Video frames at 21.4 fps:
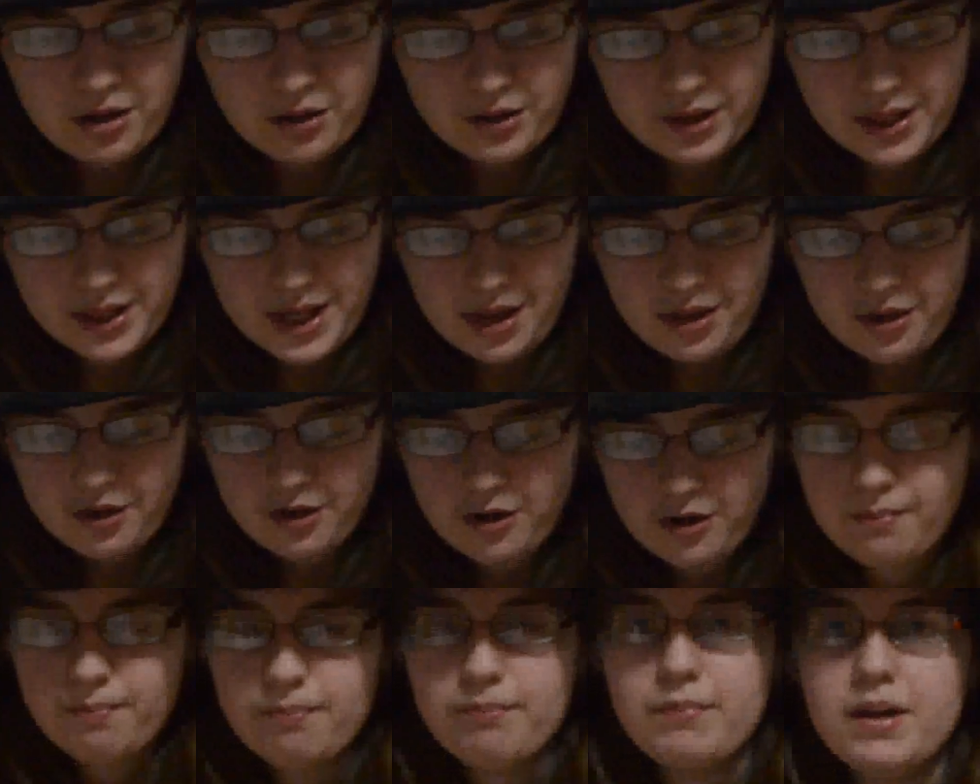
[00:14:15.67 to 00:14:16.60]
all together,
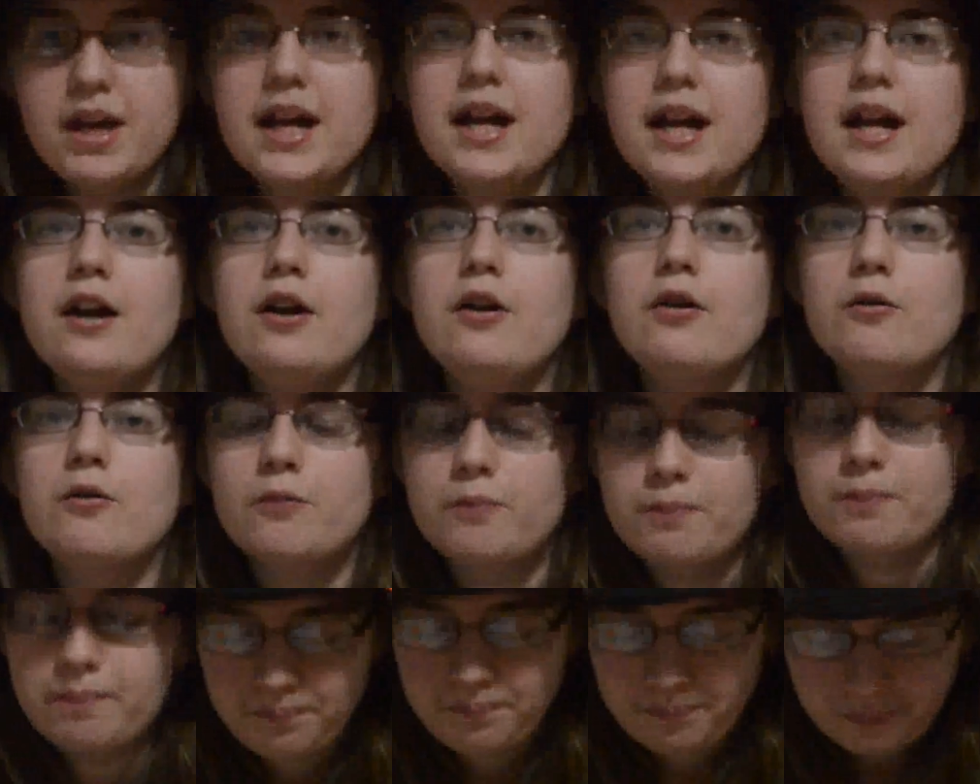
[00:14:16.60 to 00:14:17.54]
'Meow!
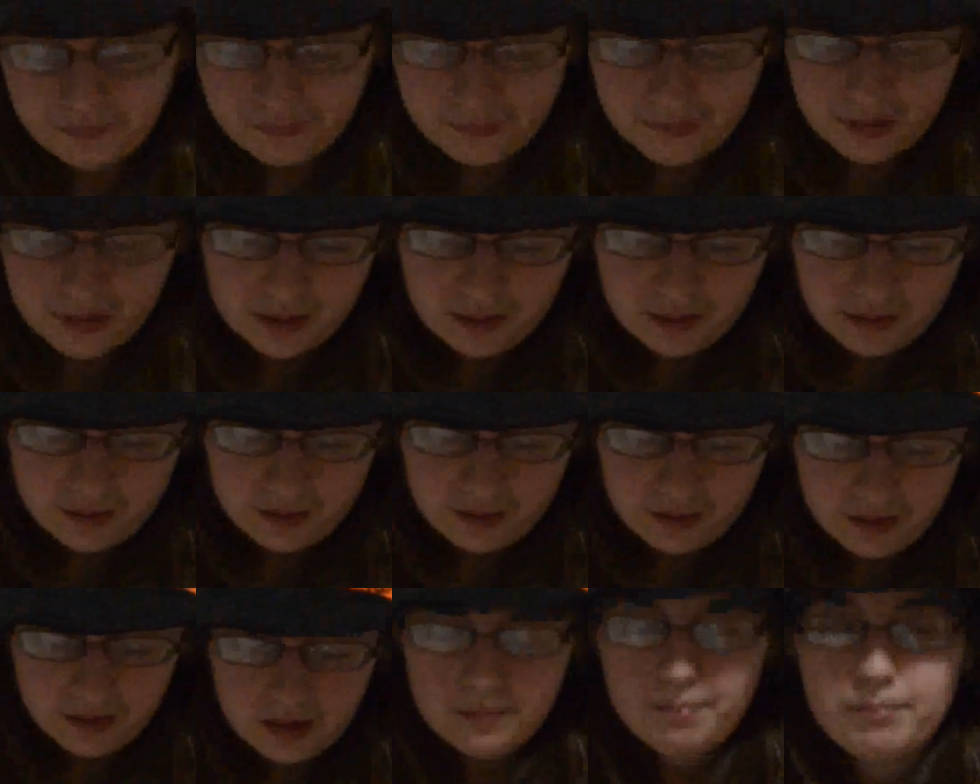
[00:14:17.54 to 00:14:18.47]

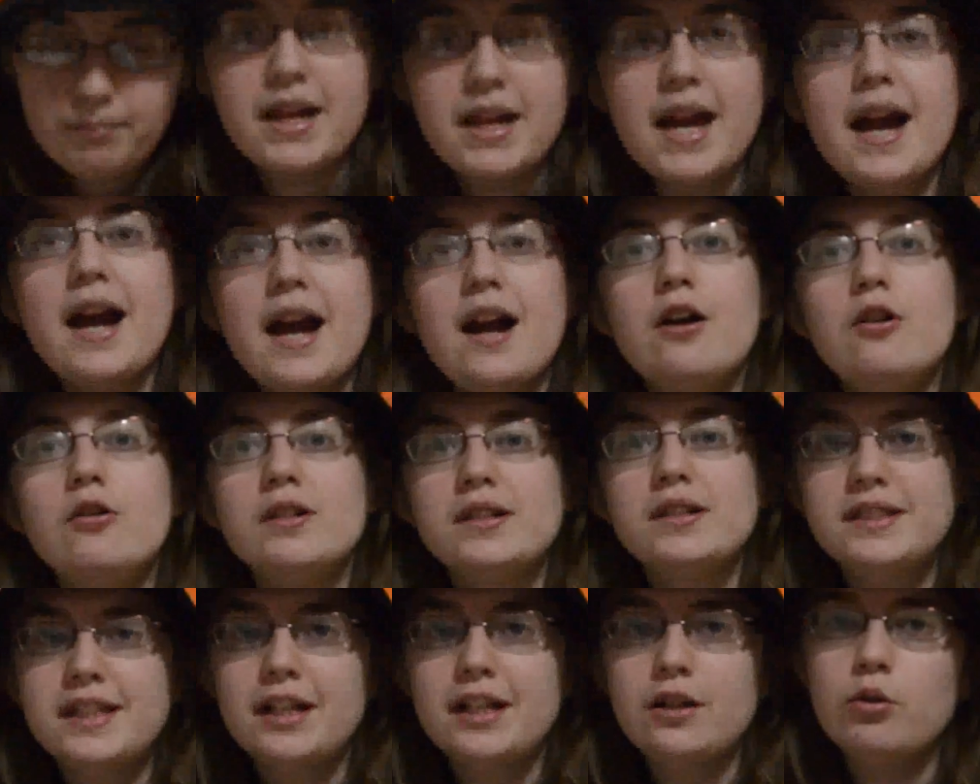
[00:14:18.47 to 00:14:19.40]
Meow!'"
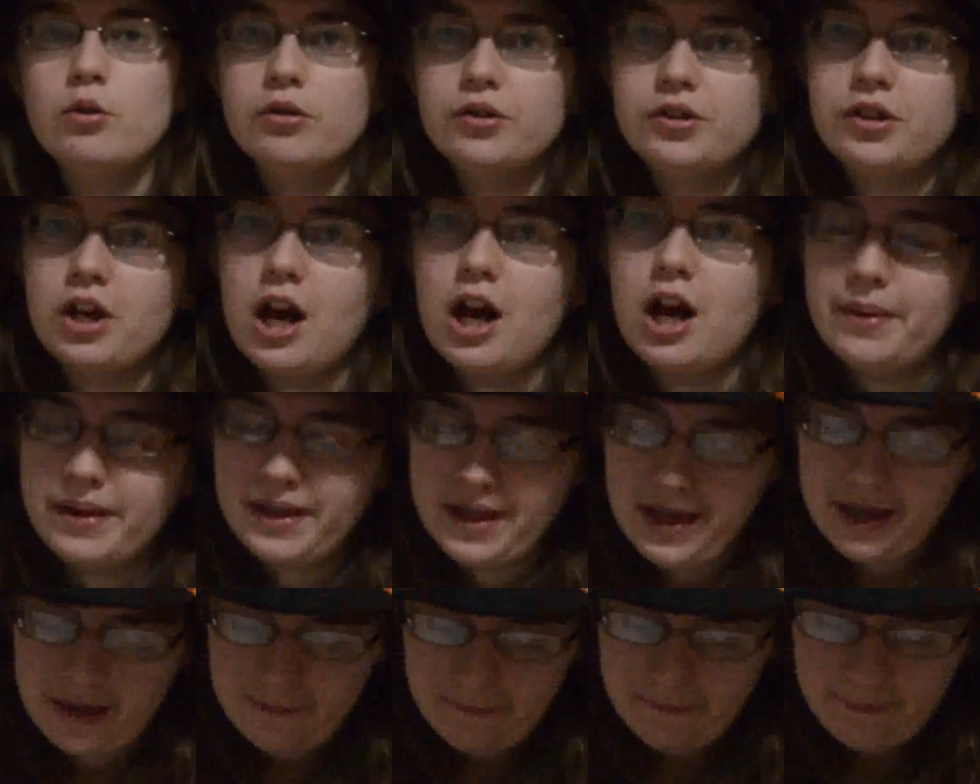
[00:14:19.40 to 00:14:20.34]
said Old Tom
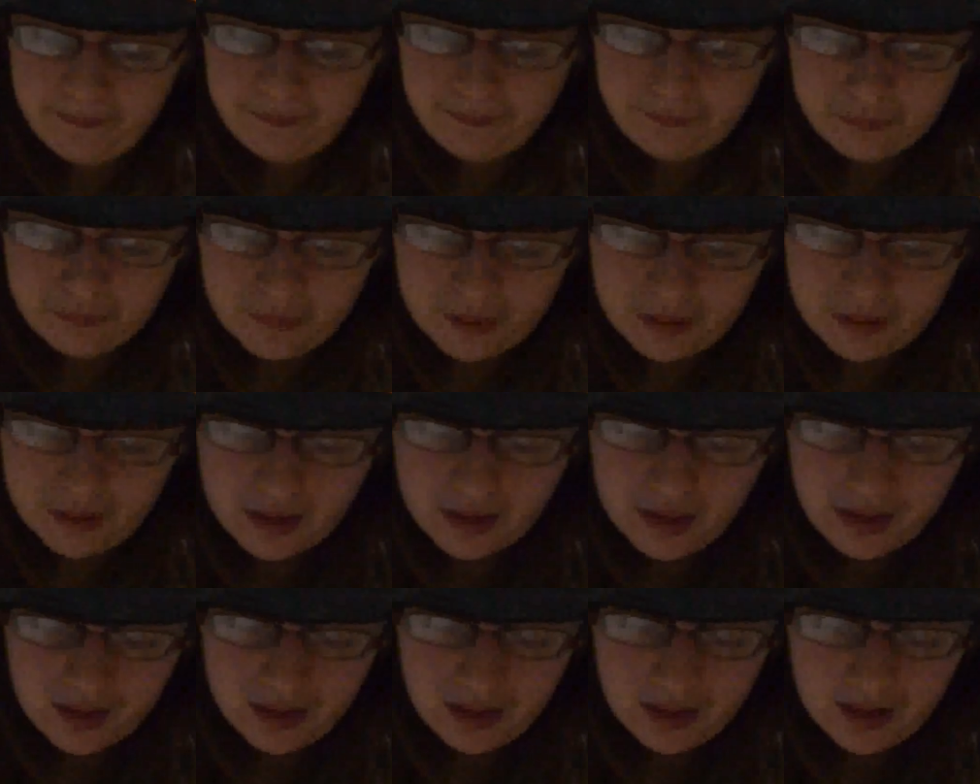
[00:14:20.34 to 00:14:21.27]
again.
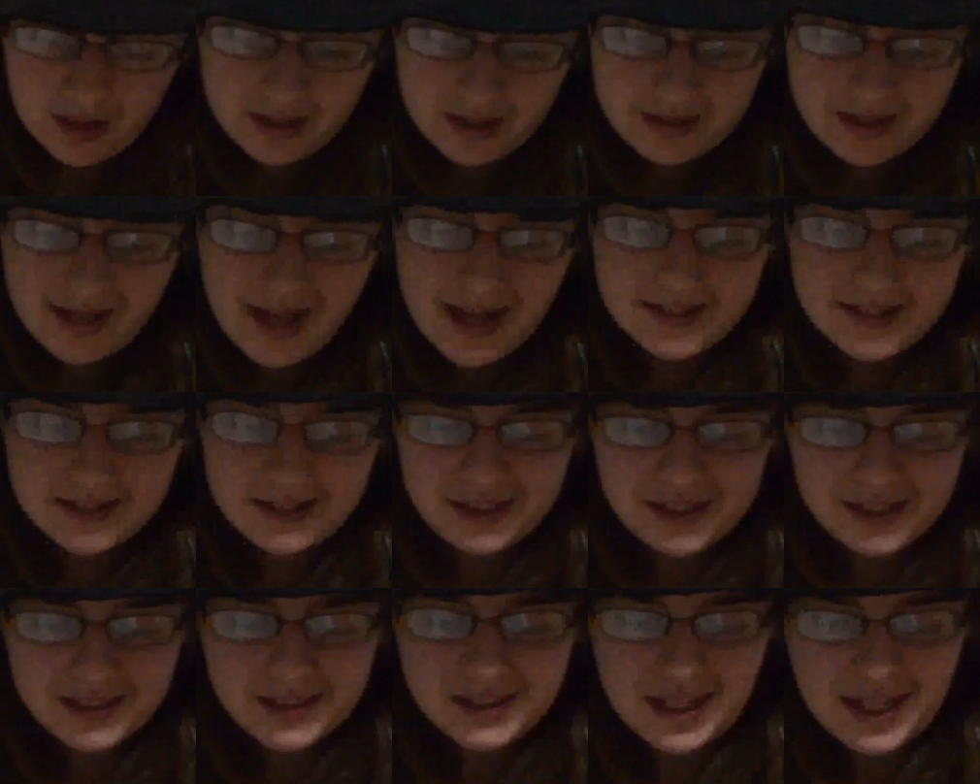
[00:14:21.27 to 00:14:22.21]
"Yes,
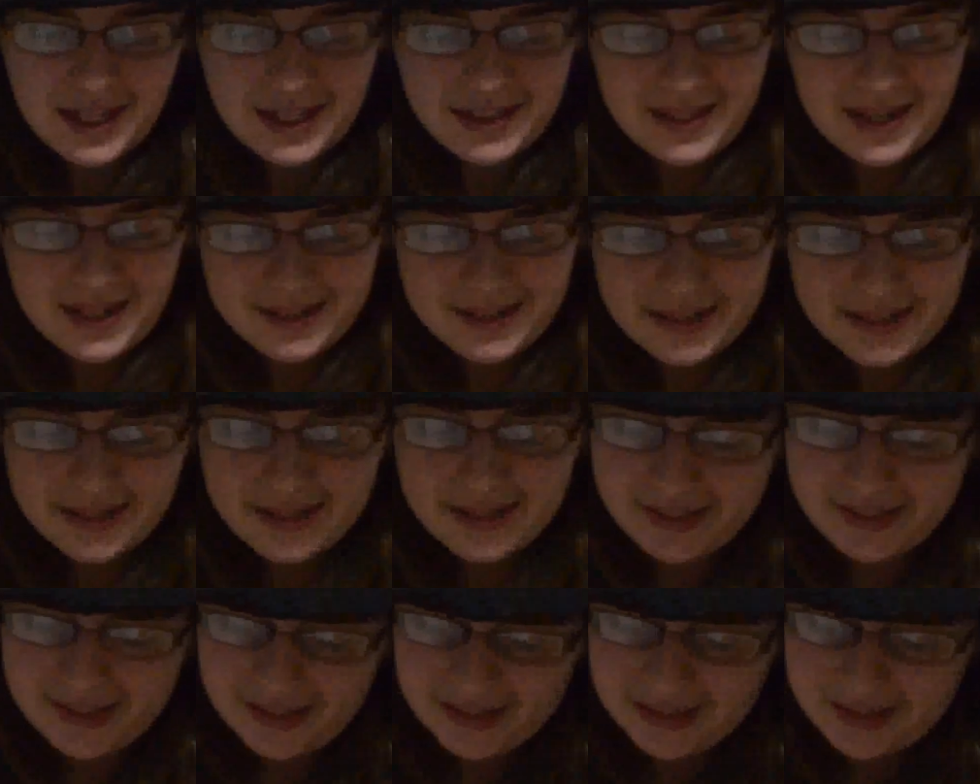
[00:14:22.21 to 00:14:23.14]
just like that," said the
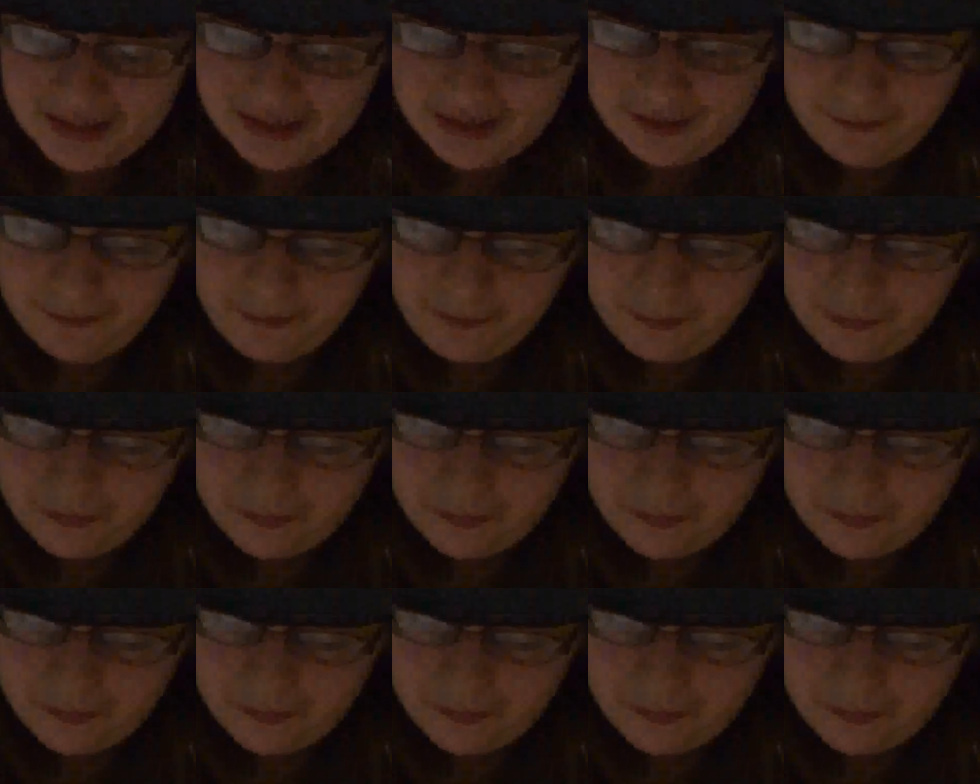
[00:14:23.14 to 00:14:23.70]
sexton.